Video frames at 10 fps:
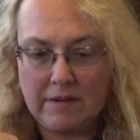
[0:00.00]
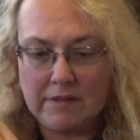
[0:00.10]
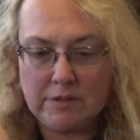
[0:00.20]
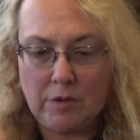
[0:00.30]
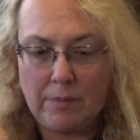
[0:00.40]

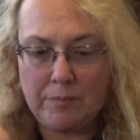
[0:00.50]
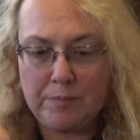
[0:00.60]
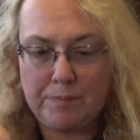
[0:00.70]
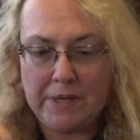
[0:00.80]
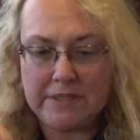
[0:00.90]
So I'm
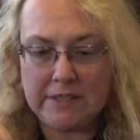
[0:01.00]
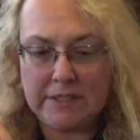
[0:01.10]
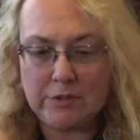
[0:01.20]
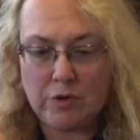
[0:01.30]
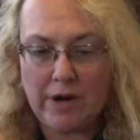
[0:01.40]

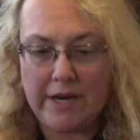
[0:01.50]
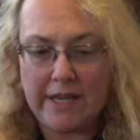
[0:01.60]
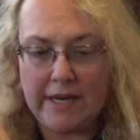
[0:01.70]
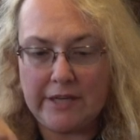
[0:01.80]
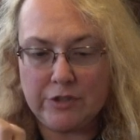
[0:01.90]
basically trying to
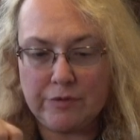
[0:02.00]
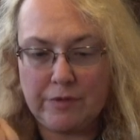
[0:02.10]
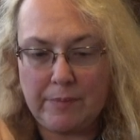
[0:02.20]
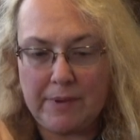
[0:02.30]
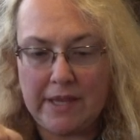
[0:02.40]
get each of
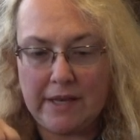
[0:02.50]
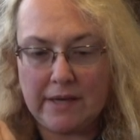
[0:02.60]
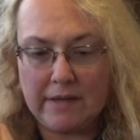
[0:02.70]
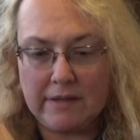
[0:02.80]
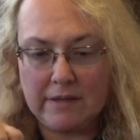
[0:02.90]
them
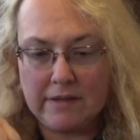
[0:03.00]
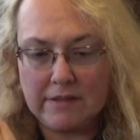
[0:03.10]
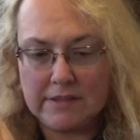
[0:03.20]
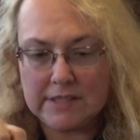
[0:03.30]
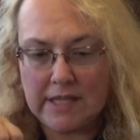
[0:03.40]
in
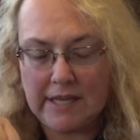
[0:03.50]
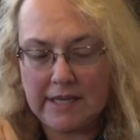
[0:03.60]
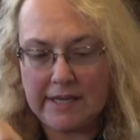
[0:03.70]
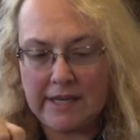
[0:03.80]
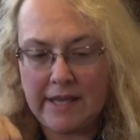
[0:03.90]

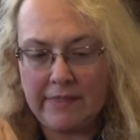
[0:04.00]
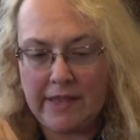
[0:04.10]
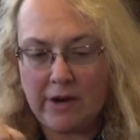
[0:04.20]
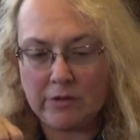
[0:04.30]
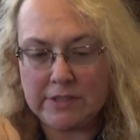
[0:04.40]
slightly and
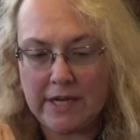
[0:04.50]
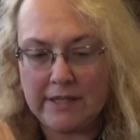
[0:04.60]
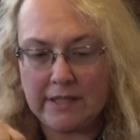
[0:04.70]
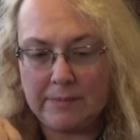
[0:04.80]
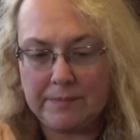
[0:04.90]
then I'll
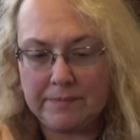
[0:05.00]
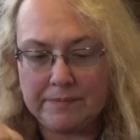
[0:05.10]
tighten them.